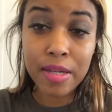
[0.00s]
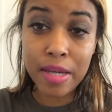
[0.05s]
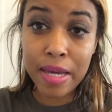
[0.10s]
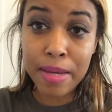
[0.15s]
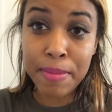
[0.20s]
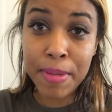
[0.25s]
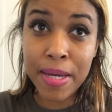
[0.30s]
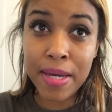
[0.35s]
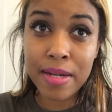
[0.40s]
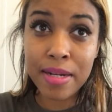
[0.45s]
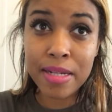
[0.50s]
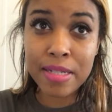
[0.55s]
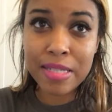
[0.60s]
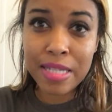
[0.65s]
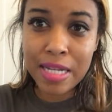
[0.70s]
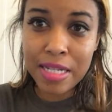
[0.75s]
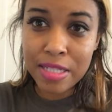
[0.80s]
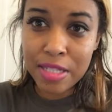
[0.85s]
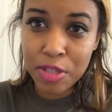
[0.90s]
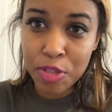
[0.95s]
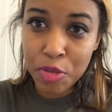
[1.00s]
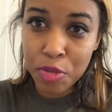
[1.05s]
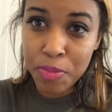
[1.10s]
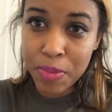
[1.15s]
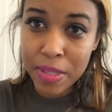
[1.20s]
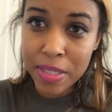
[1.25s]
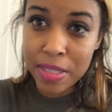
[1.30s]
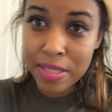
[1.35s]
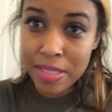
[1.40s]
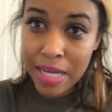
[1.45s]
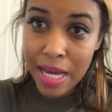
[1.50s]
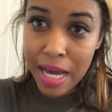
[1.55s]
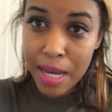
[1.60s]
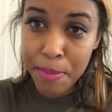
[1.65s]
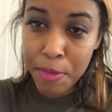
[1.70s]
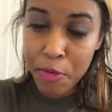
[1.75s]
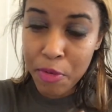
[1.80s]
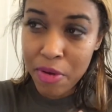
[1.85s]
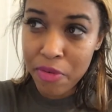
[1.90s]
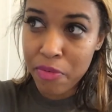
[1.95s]
amen it takes a little bit of
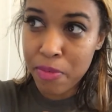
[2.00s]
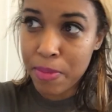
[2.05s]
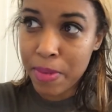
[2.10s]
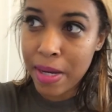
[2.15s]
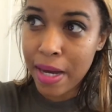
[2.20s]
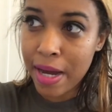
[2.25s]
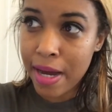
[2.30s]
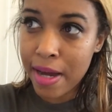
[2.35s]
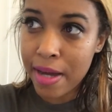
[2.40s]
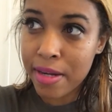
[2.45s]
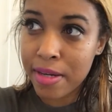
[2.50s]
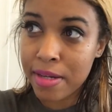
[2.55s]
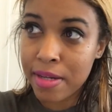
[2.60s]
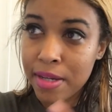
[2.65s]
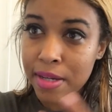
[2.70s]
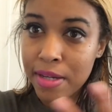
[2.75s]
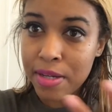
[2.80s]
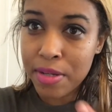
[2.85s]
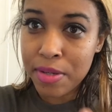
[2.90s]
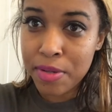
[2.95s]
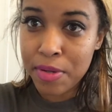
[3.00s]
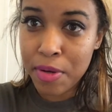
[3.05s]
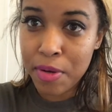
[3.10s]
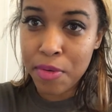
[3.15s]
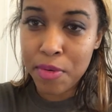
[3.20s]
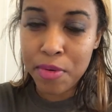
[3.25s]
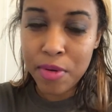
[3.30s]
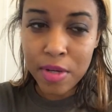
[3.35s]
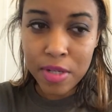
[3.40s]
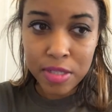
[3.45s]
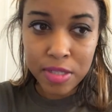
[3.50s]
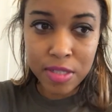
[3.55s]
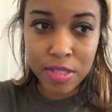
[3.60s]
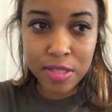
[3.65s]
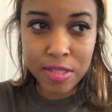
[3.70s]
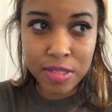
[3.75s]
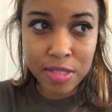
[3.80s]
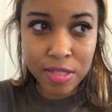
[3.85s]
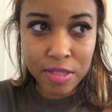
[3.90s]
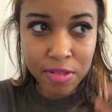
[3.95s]
time away from god you know
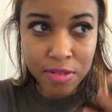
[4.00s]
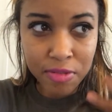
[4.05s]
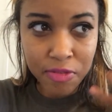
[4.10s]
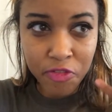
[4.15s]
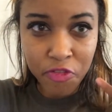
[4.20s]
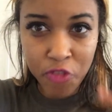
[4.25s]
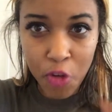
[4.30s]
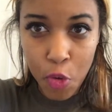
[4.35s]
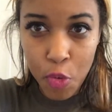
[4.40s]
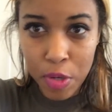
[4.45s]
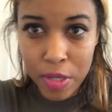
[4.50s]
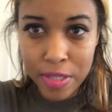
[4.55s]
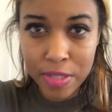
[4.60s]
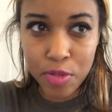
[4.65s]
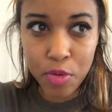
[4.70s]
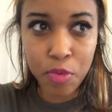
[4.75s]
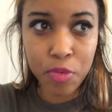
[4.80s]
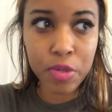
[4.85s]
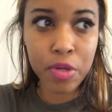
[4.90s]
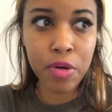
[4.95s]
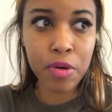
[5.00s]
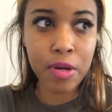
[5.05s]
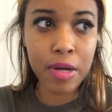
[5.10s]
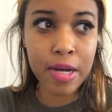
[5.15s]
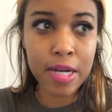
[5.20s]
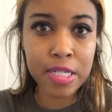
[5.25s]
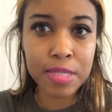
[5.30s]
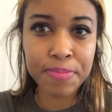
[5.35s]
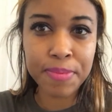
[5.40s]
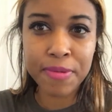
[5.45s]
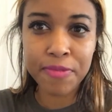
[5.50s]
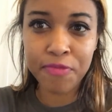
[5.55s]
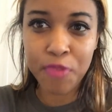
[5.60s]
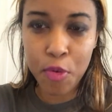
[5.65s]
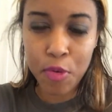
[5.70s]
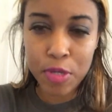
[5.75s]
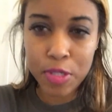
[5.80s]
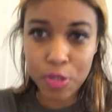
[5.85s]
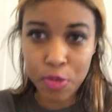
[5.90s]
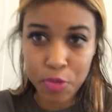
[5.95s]
to, to focus on your husband
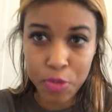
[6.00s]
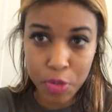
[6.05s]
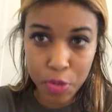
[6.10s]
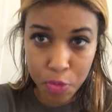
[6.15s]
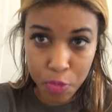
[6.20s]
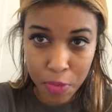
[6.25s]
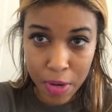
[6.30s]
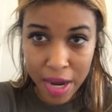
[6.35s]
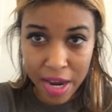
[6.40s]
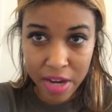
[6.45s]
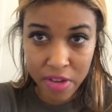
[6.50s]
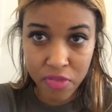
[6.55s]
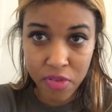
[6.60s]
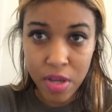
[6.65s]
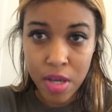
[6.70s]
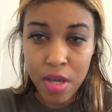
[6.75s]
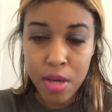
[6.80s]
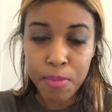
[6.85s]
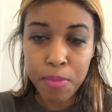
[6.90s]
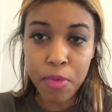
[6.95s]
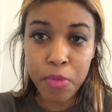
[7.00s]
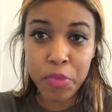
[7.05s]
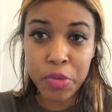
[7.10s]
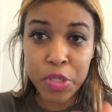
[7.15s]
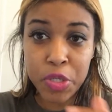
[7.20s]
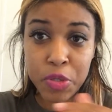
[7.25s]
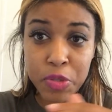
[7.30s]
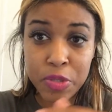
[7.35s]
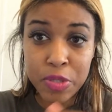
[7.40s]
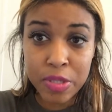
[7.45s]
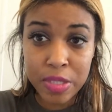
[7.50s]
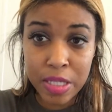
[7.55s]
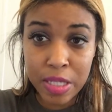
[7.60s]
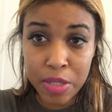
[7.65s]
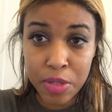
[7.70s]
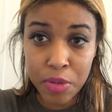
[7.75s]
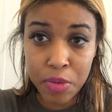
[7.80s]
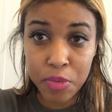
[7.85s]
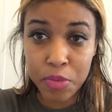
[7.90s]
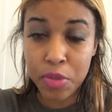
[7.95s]
focus on your wife but when you're
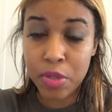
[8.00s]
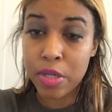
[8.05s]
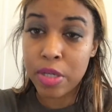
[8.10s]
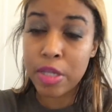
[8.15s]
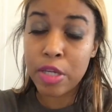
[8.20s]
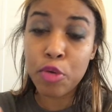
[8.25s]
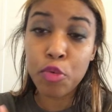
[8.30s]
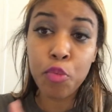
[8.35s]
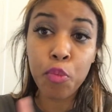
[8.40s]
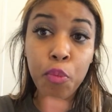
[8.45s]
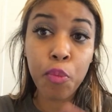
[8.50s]
single you can get